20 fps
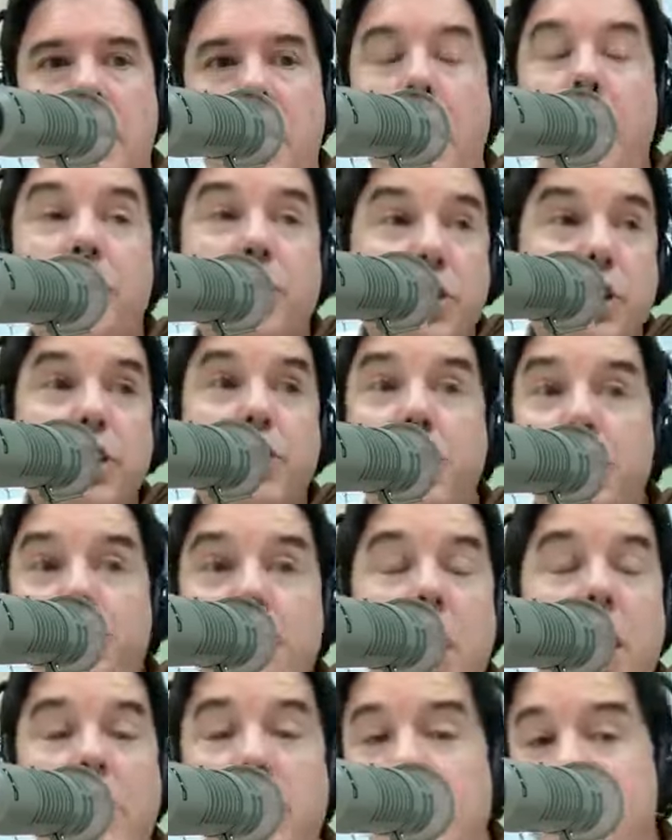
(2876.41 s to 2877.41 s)
as long as you
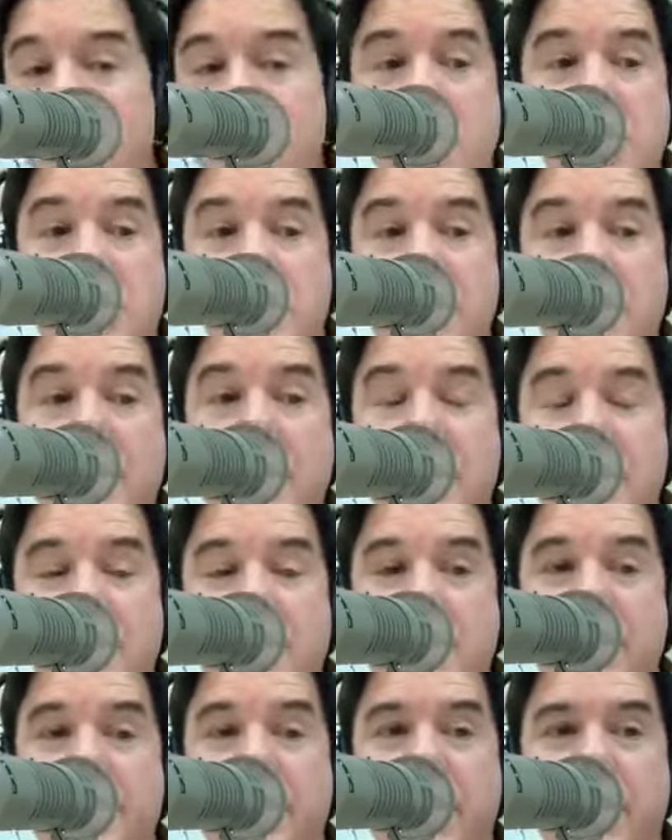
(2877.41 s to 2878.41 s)
know, that's good.
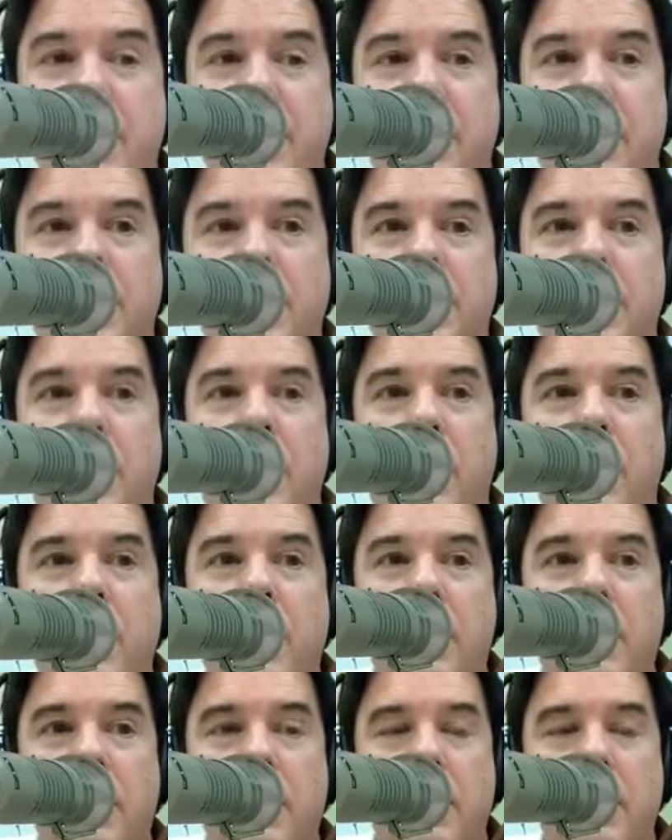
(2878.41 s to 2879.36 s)
That's very good. So,